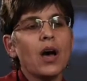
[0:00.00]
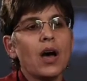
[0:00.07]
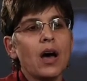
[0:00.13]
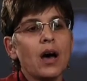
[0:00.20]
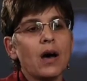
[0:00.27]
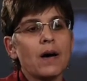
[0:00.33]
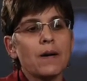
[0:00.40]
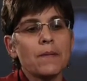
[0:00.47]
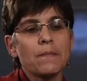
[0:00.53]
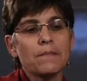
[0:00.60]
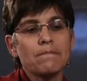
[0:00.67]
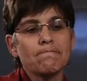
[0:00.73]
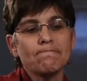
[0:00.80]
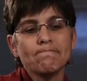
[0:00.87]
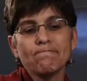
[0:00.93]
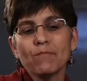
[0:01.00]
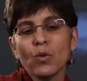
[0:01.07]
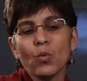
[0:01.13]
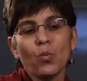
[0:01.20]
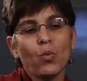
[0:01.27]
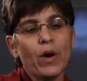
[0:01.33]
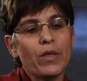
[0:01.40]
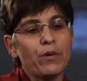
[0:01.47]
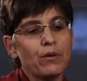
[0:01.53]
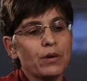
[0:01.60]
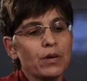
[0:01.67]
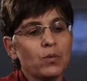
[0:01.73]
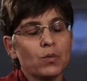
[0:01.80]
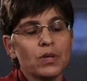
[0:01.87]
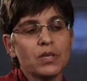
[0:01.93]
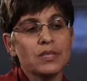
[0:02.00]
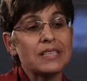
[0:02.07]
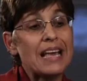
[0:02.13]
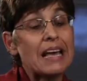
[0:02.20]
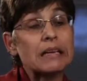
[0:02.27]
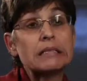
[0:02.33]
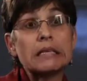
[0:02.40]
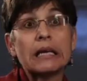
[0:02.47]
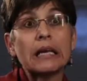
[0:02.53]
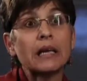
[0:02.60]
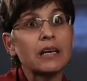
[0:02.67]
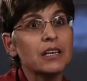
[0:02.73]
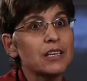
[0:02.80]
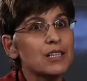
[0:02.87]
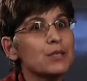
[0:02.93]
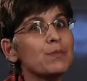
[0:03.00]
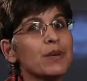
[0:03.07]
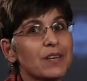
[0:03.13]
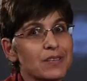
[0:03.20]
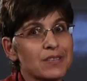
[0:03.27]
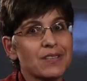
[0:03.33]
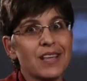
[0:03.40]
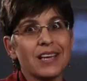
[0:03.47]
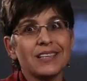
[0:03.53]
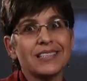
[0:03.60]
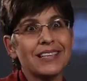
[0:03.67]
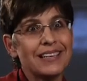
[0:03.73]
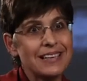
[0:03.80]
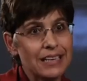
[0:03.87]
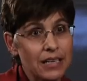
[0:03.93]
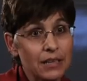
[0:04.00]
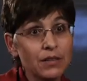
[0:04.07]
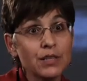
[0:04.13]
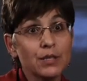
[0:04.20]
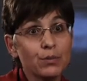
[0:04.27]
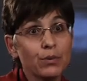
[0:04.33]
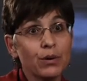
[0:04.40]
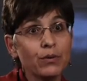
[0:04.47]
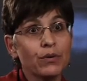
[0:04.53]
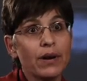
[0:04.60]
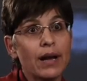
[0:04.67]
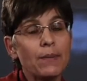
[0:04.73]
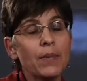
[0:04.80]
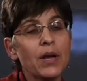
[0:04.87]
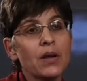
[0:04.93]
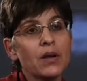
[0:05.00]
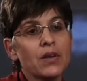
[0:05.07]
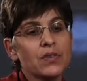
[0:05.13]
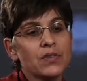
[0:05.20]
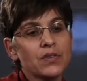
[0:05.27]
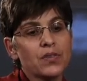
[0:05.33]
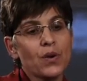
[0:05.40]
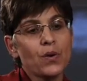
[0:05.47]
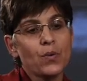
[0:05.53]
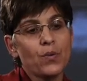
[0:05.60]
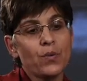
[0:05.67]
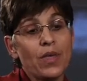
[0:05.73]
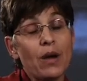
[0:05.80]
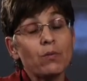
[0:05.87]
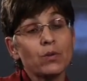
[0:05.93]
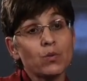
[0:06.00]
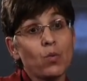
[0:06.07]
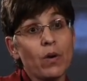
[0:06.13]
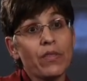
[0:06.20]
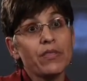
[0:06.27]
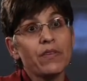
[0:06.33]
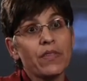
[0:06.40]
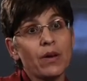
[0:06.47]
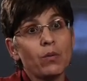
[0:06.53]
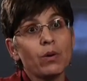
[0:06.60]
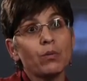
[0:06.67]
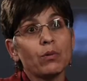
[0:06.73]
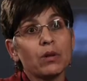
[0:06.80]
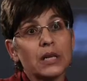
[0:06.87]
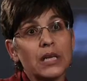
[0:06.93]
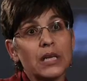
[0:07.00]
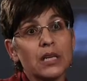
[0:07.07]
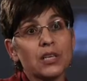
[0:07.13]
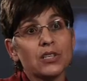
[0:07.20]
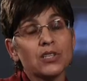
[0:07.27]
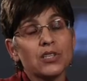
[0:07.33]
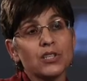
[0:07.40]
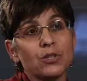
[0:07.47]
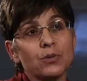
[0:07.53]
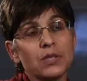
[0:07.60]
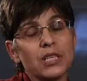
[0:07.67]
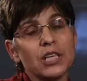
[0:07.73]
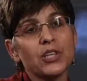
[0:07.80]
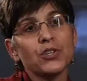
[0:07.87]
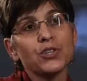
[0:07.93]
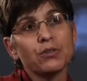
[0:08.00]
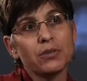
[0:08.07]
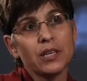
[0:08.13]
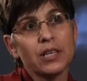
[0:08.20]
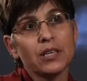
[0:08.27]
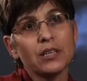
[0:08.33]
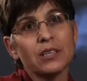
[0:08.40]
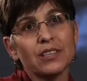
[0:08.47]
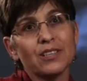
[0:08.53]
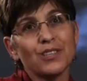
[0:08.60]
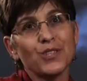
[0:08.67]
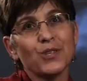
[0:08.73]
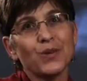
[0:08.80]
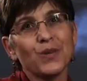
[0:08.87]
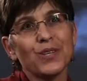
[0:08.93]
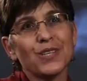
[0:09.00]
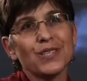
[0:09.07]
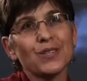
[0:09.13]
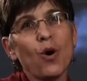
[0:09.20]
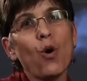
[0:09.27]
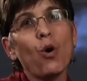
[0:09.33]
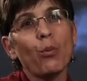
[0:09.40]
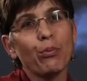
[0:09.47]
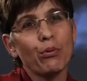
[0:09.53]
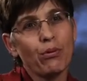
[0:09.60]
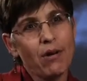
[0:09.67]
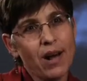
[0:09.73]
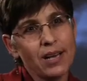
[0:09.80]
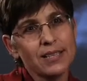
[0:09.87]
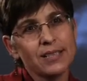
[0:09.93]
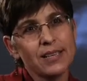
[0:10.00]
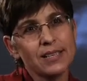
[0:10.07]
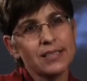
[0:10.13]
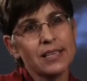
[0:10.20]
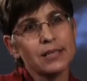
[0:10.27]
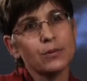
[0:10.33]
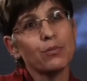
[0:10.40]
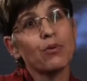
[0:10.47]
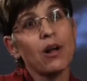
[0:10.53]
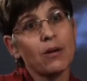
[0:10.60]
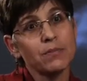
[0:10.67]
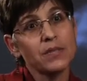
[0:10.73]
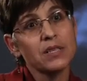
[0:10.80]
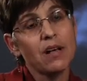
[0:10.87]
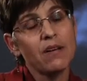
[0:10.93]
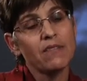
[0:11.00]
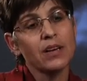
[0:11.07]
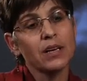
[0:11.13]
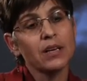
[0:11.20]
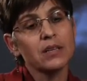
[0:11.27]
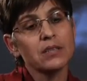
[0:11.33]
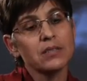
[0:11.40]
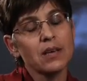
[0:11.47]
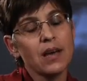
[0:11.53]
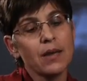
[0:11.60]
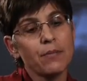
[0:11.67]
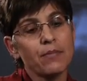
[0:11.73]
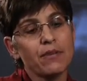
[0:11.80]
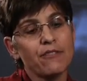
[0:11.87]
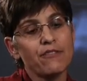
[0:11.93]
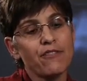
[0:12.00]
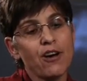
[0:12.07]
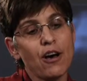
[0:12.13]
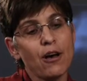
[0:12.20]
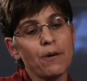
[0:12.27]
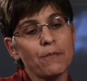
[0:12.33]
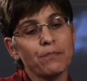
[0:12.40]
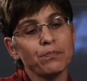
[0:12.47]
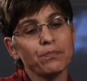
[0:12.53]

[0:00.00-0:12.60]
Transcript: um, whether it was exiting kids because they didn't need this program. So that was one thing that we really needed to do, is enter into this whole process as a problem-solving type of um,